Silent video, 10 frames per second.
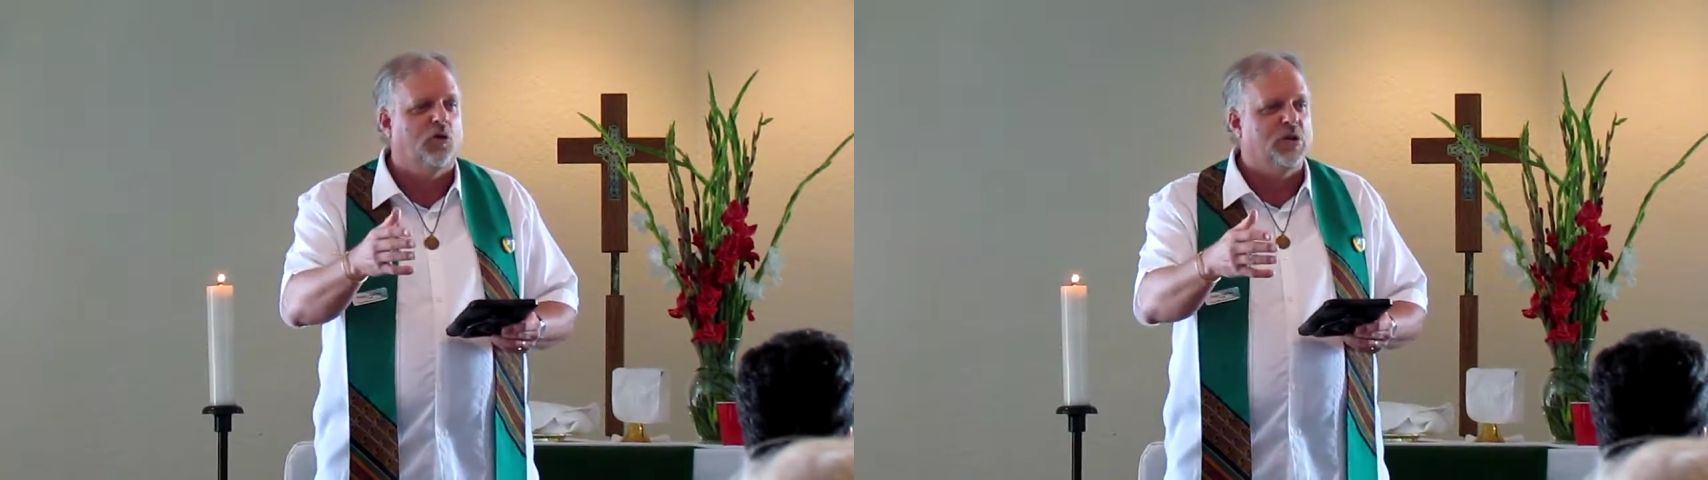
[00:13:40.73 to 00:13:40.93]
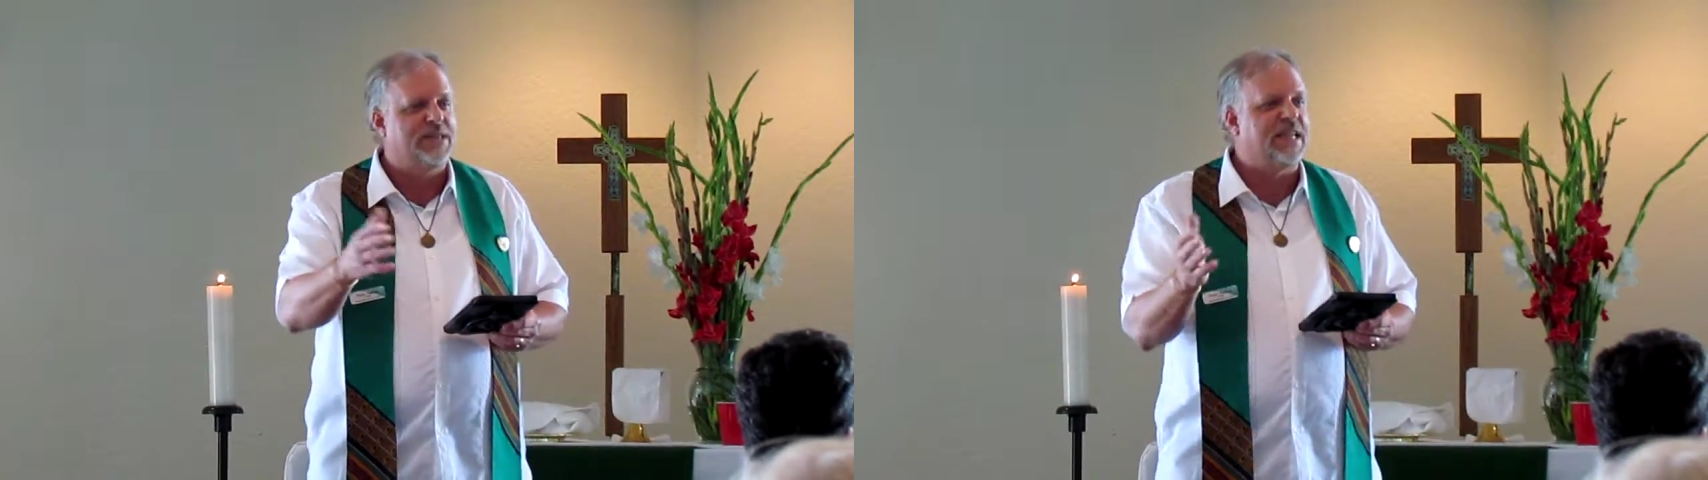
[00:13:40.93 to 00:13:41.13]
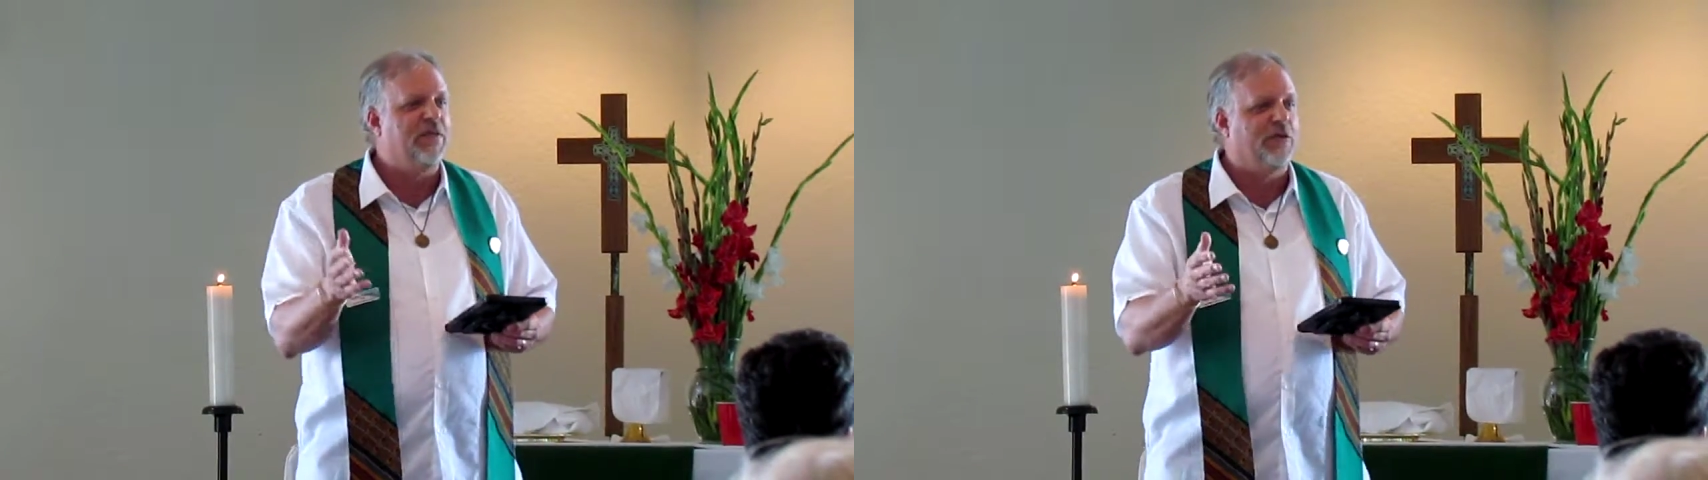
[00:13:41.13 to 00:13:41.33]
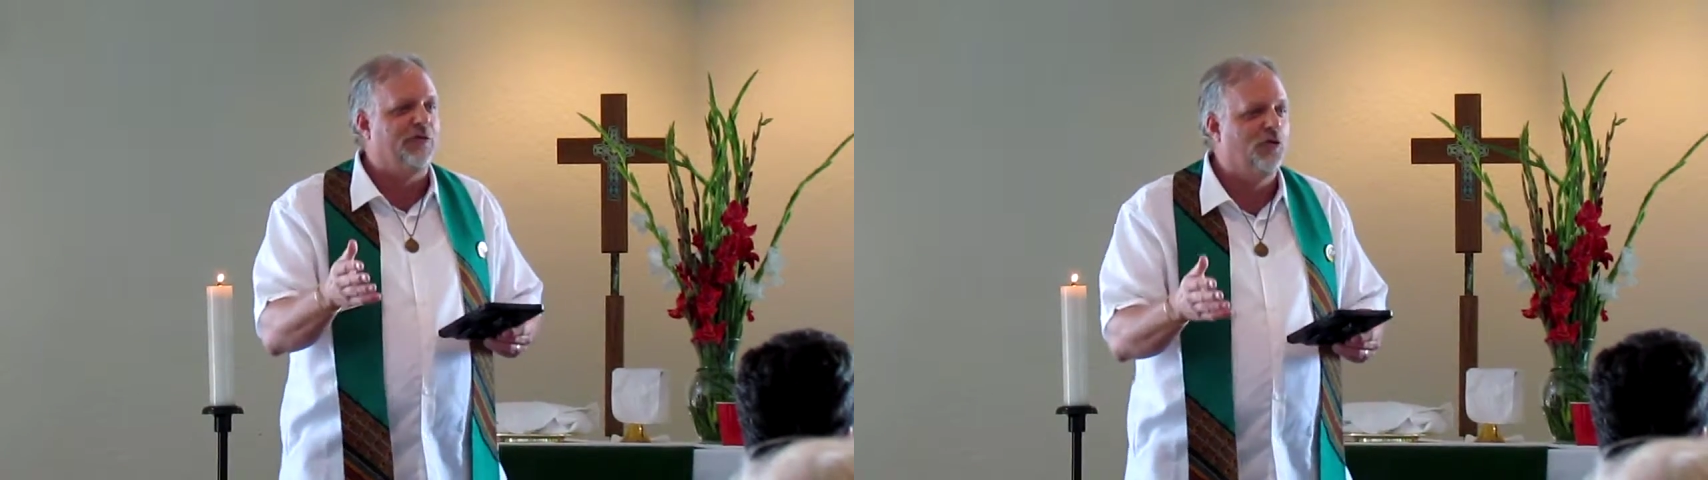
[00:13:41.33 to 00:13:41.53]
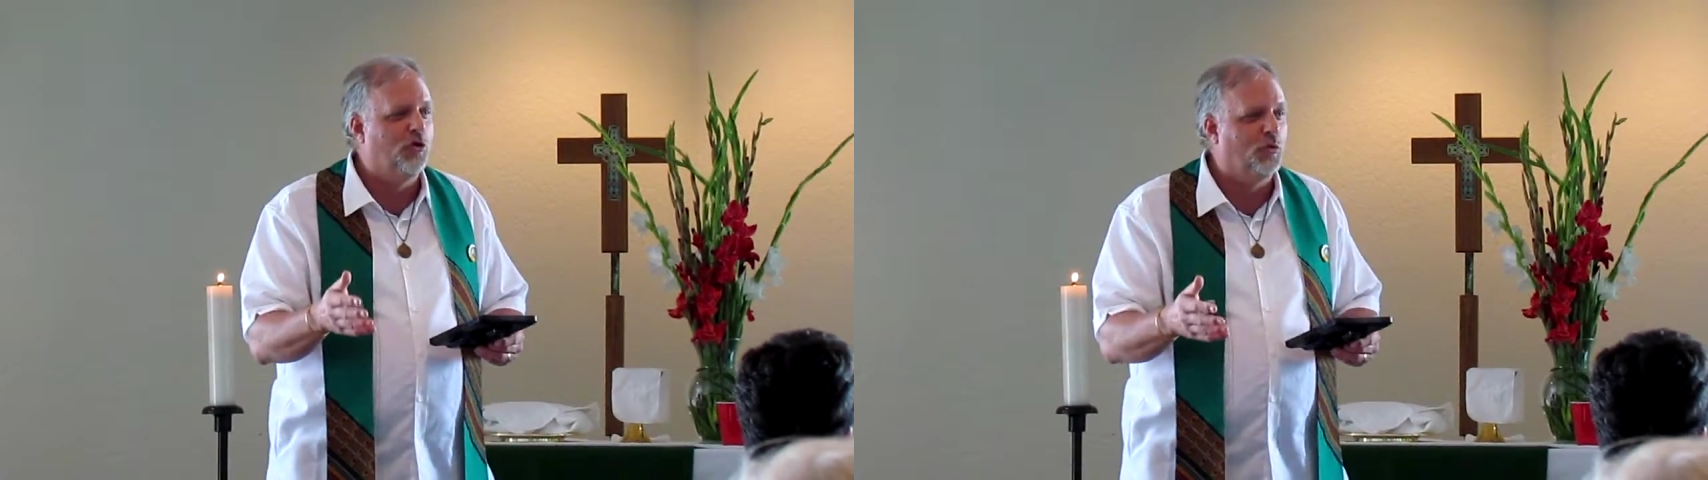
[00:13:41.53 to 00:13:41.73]

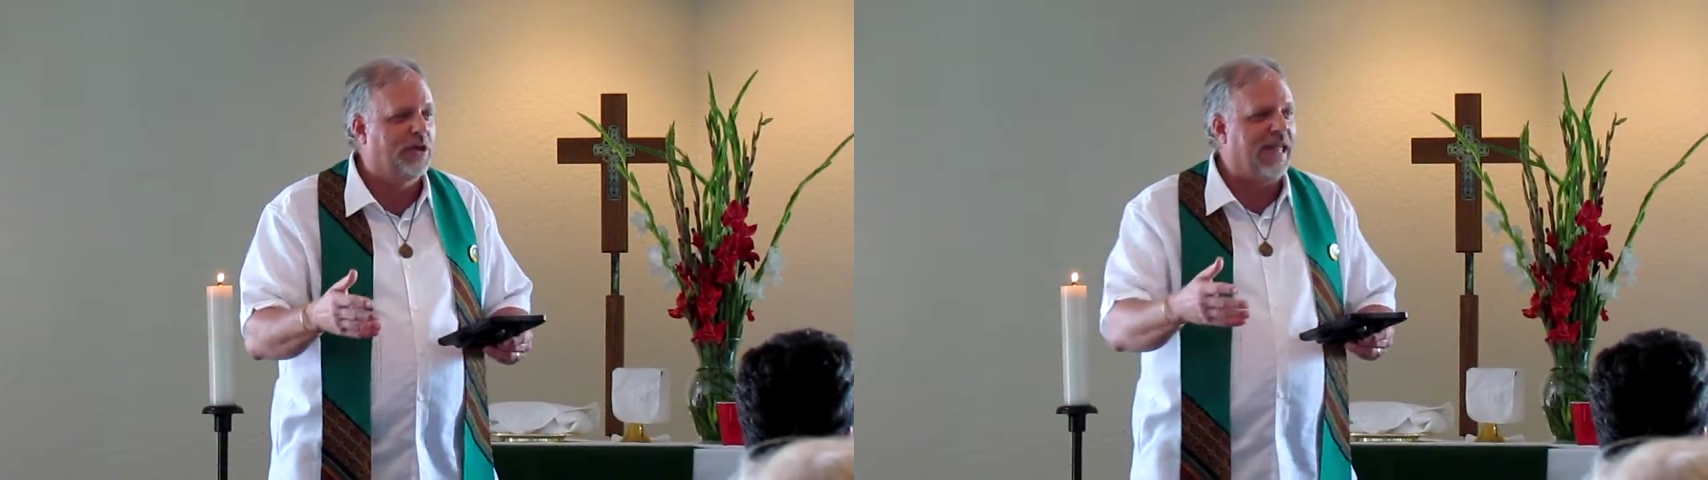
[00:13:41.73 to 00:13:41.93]
receiving food would